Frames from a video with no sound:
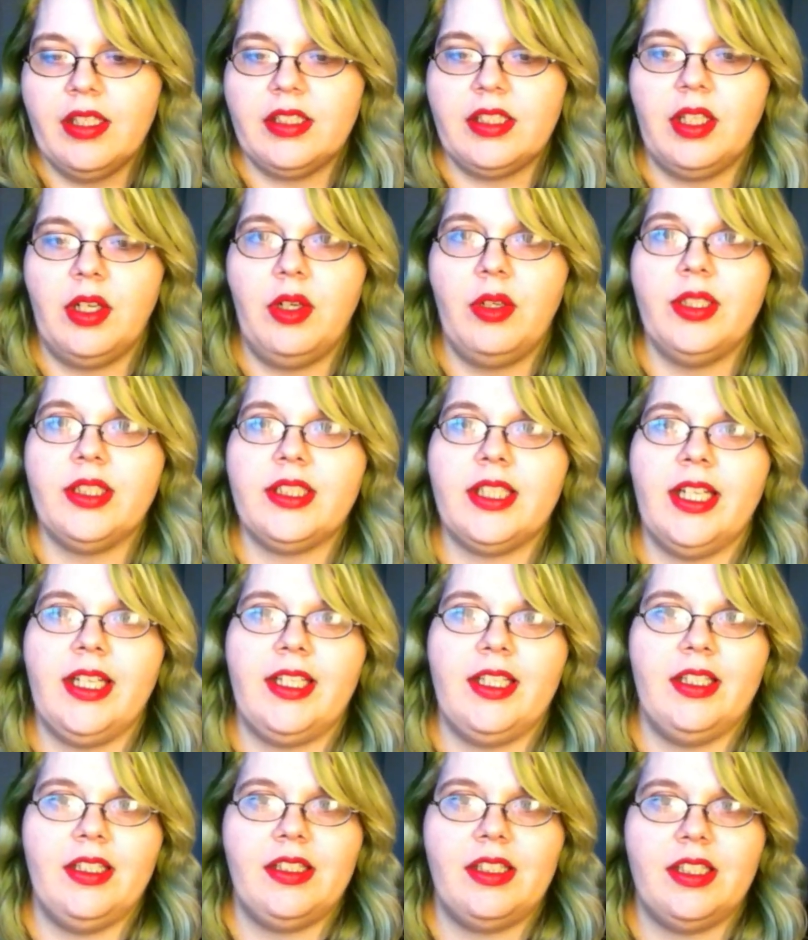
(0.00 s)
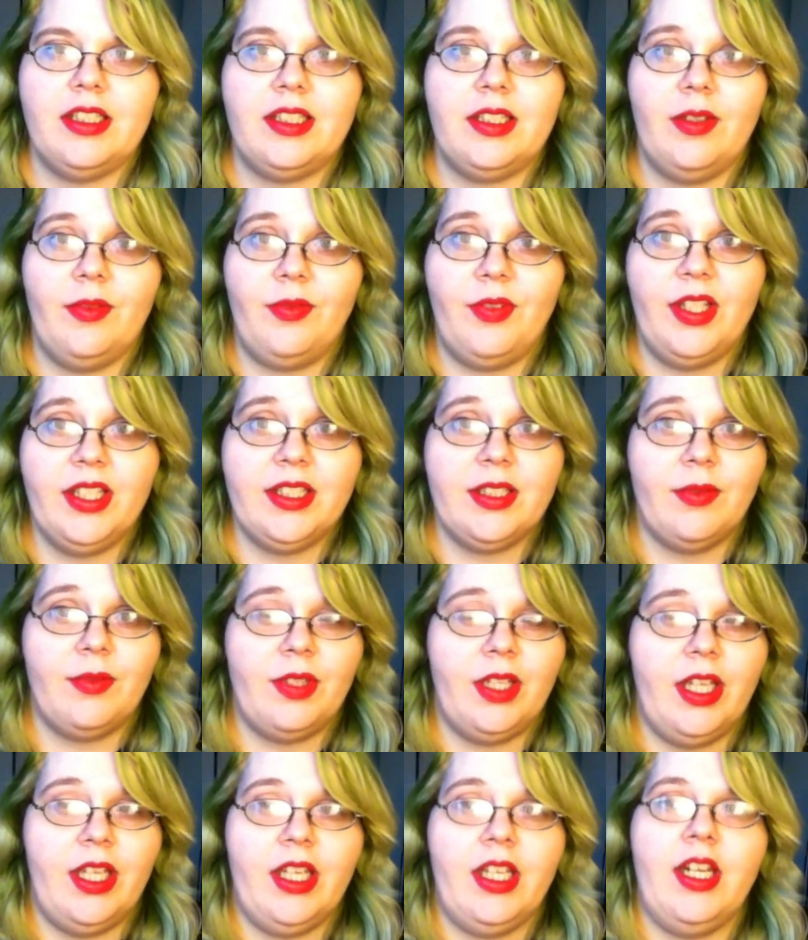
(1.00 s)
So it's like this defensive
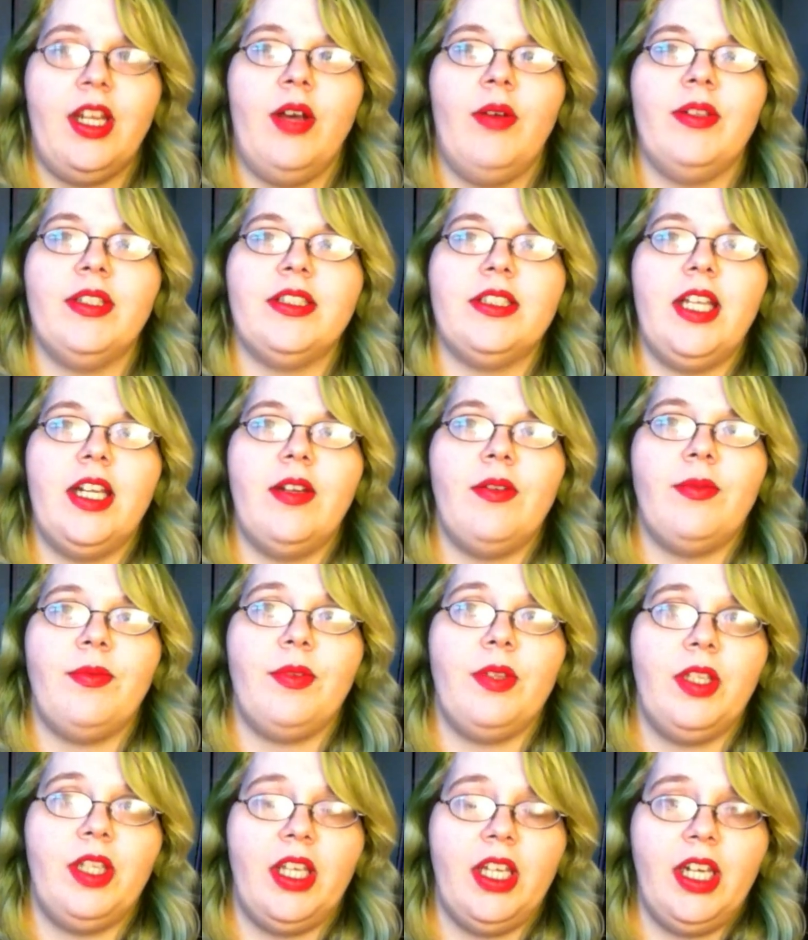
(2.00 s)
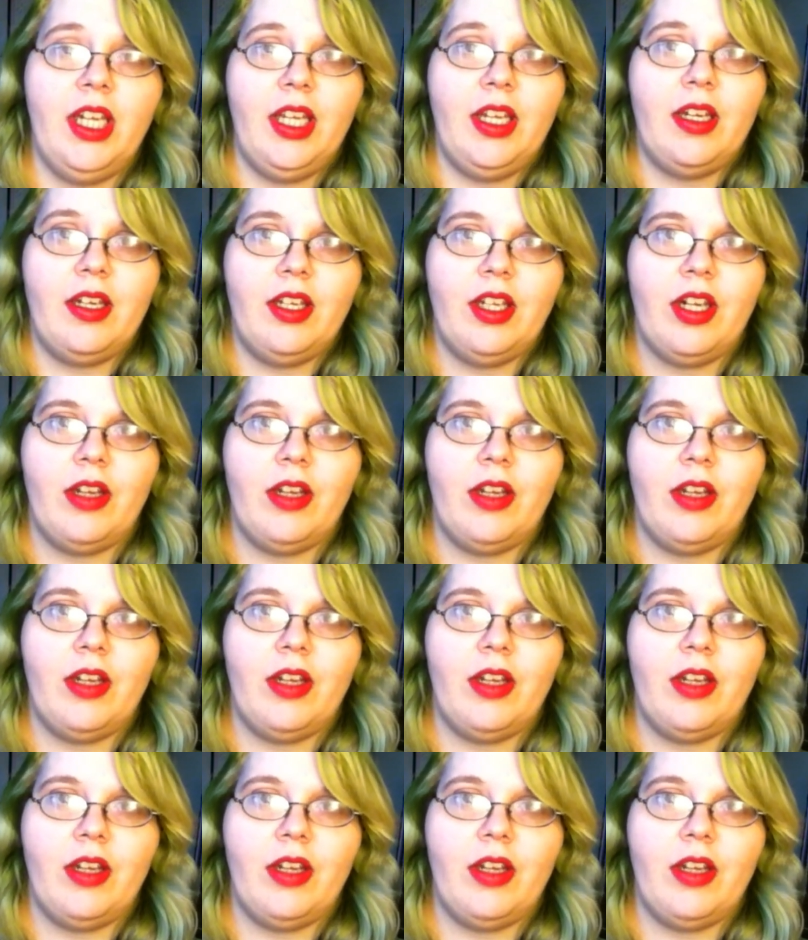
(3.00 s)
thing, you know, instead of getting,